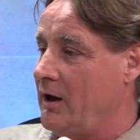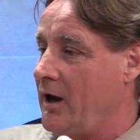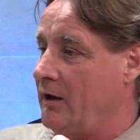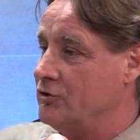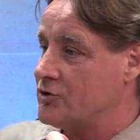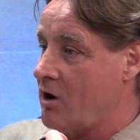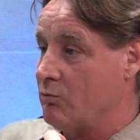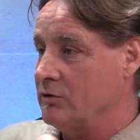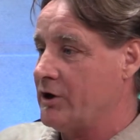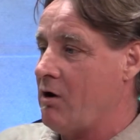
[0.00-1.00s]
and you start
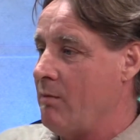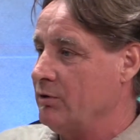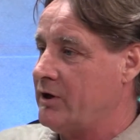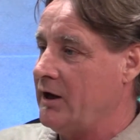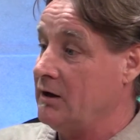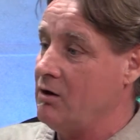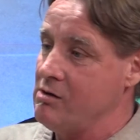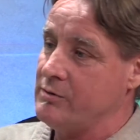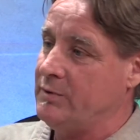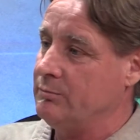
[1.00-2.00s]
really complicating
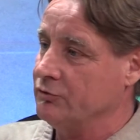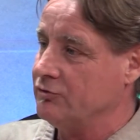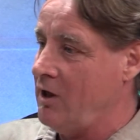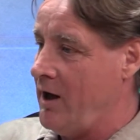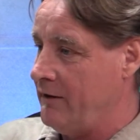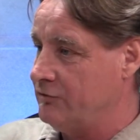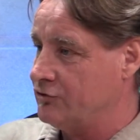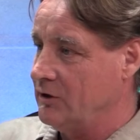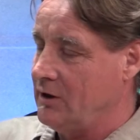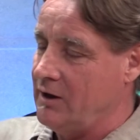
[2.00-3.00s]
other people's lives.